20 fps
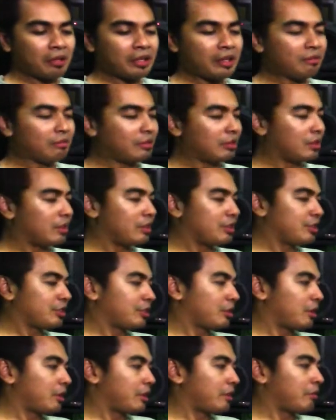whenever they're
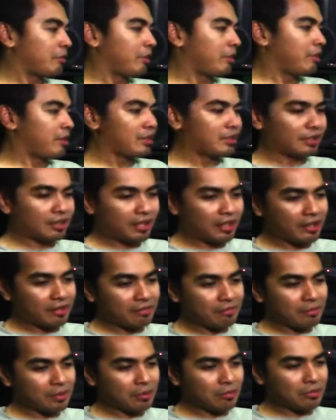starting with this kind
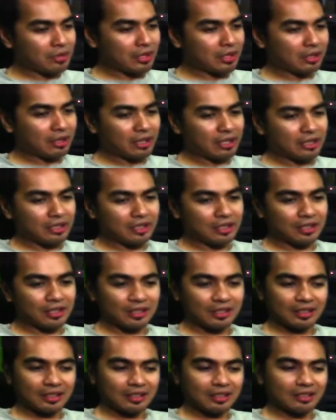of music
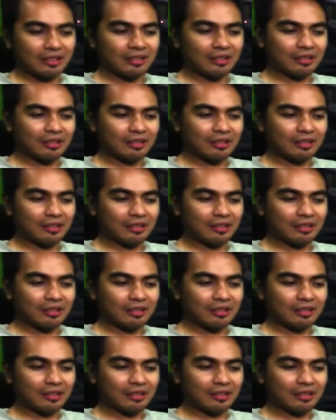is,